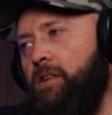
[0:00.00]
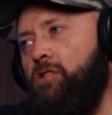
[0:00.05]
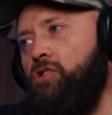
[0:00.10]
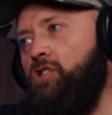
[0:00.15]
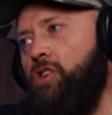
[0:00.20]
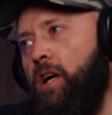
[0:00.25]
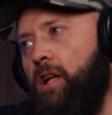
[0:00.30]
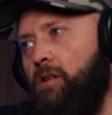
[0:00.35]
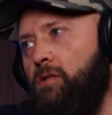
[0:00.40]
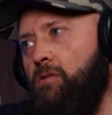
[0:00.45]
in
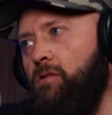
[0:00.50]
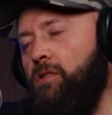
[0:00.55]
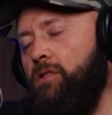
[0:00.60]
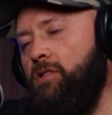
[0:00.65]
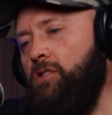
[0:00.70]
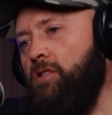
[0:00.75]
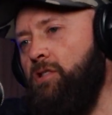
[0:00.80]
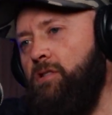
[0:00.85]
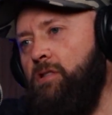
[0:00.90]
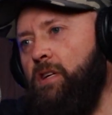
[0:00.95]
general
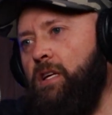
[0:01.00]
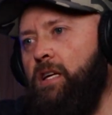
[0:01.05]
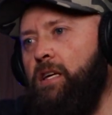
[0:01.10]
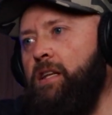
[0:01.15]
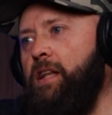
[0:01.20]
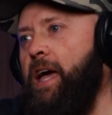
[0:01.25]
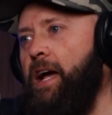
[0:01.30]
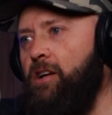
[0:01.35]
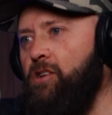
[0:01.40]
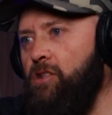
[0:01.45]
is just the
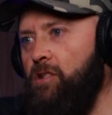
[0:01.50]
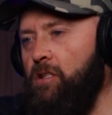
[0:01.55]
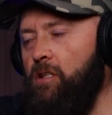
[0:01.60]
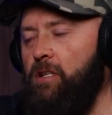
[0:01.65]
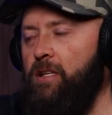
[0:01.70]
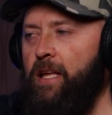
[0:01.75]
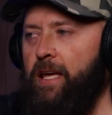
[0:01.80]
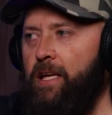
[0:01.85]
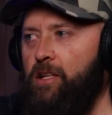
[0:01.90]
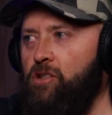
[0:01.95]
connection
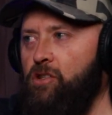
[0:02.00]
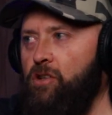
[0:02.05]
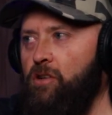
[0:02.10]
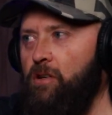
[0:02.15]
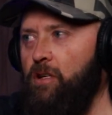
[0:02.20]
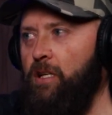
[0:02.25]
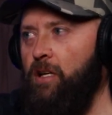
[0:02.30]
to nature.